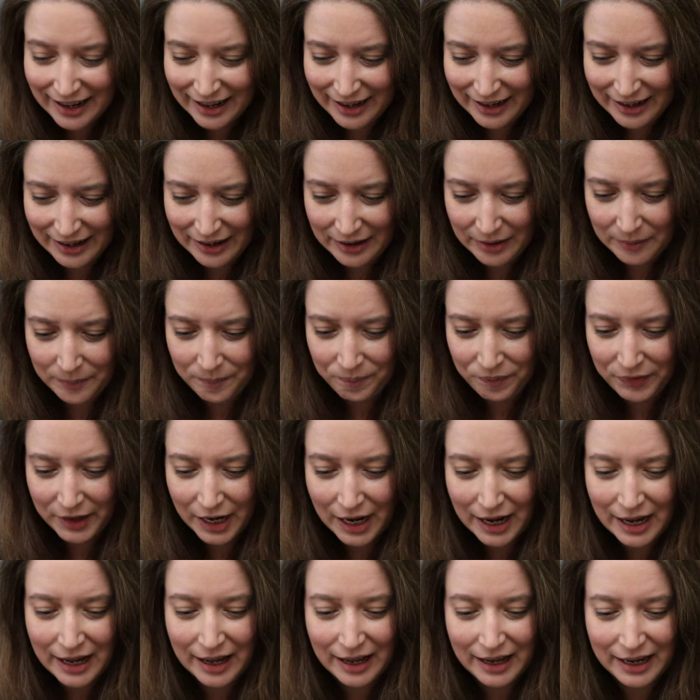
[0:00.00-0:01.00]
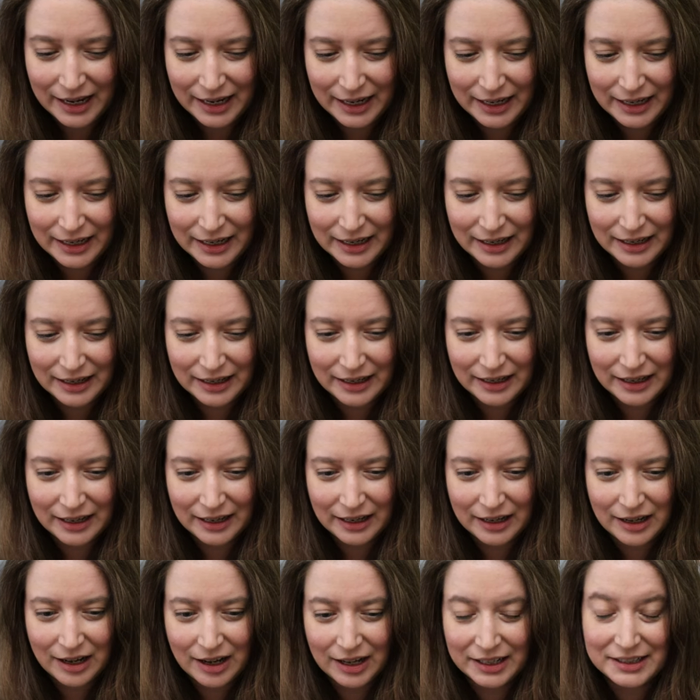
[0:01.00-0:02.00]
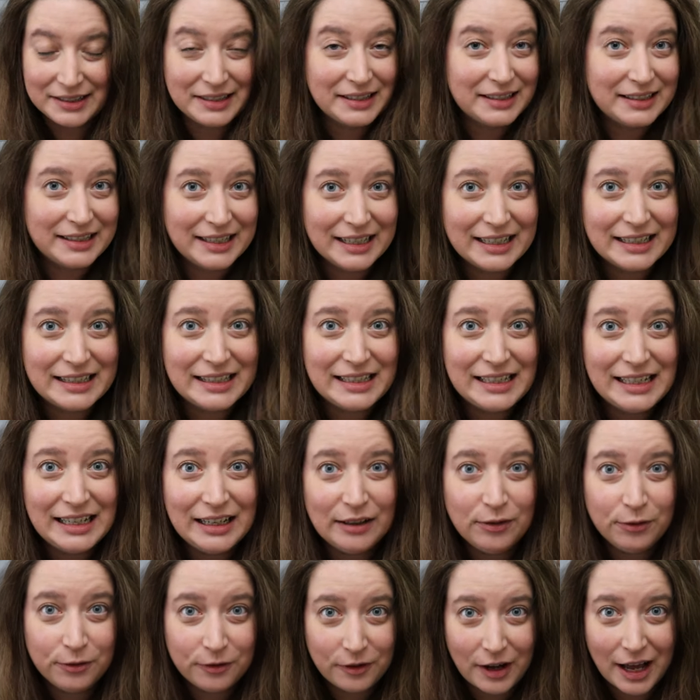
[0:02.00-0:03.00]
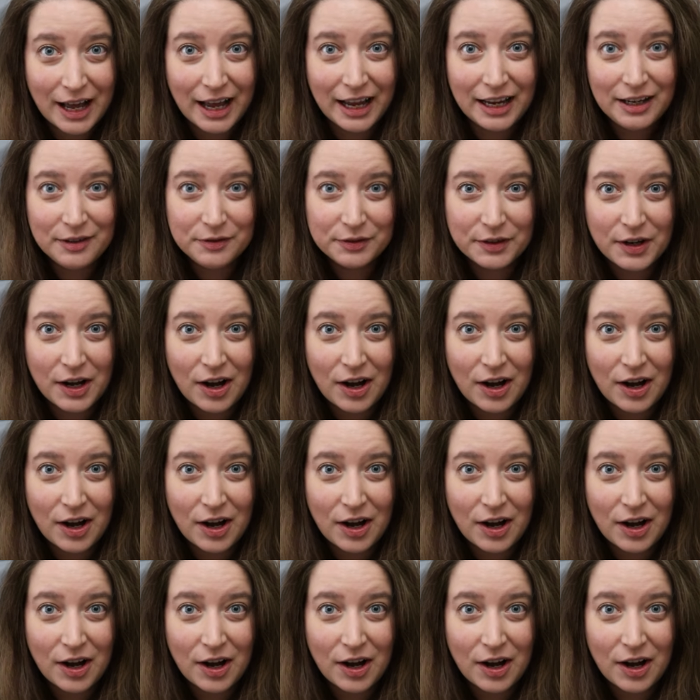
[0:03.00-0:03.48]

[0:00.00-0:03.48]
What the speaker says: I got 65